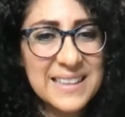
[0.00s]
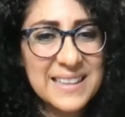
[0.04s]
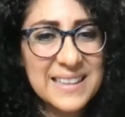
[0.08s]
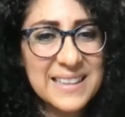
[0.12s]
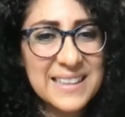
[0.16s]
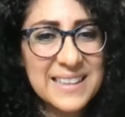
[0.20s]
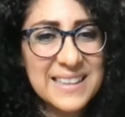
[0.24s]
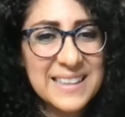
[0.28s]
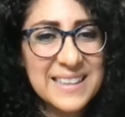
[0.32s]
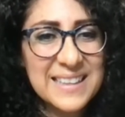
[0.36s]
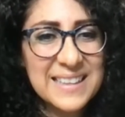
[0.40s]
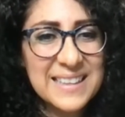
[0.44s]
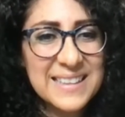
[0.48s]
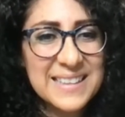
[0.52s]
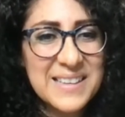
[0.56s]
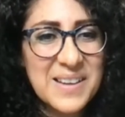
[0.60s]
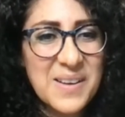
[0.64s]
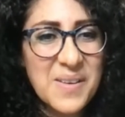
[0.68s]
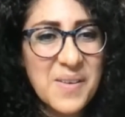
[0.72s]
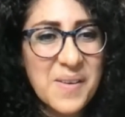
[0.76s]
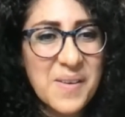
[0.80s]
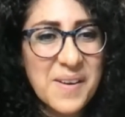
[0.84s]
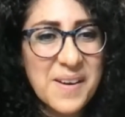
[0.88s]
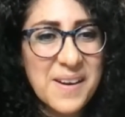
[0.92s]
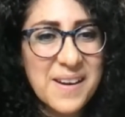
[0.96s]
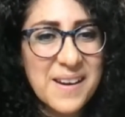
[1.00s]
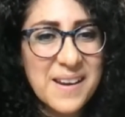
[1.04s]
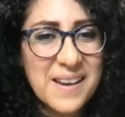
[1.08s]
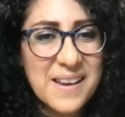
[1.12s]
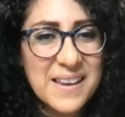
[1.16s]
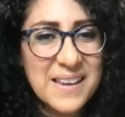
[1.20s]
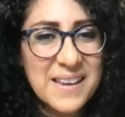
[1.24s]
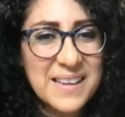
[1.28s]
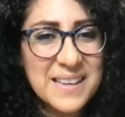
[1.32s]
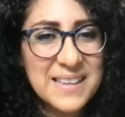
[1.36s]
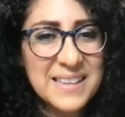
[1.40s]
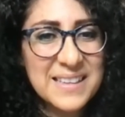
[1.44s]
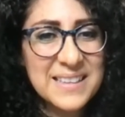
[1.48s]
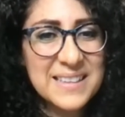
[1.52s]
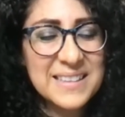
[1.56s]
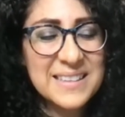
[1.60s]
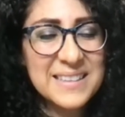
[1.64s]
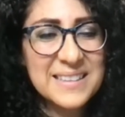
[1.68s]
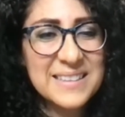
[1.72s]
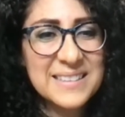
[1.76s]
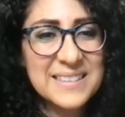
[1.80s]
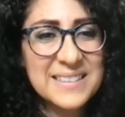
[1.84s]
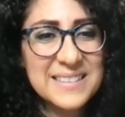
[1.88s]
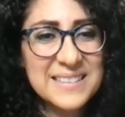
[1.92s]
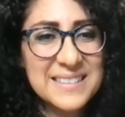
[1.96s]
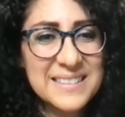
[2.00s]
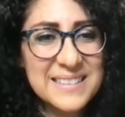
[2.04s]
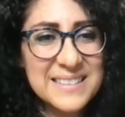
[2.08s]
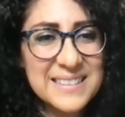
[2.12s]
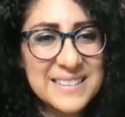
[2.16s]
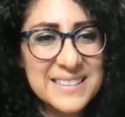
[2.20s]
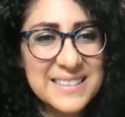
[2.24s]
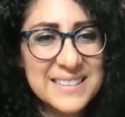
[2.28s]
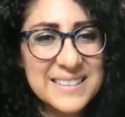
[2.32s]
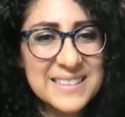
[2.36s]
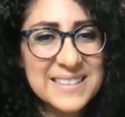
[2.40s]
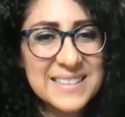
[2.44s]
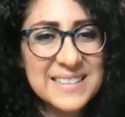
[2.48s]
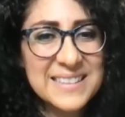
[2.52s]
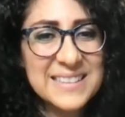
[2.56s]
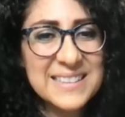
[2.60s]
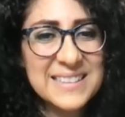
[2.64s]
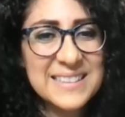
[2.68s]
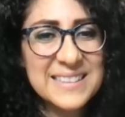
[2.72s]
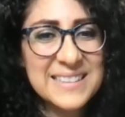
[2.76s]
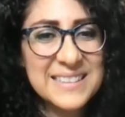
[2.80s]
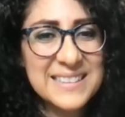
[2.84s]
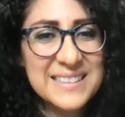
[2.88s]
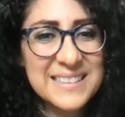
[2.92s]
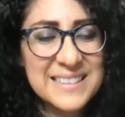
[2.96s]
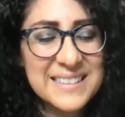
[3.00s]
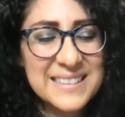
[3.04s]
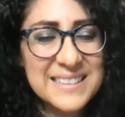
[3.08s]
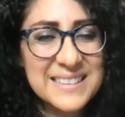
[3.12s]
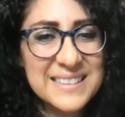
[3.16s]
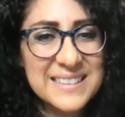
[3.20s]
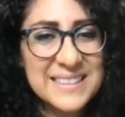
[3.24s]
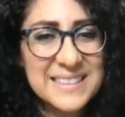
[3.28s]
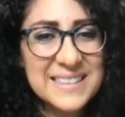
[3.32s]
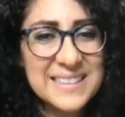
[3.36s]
(silent)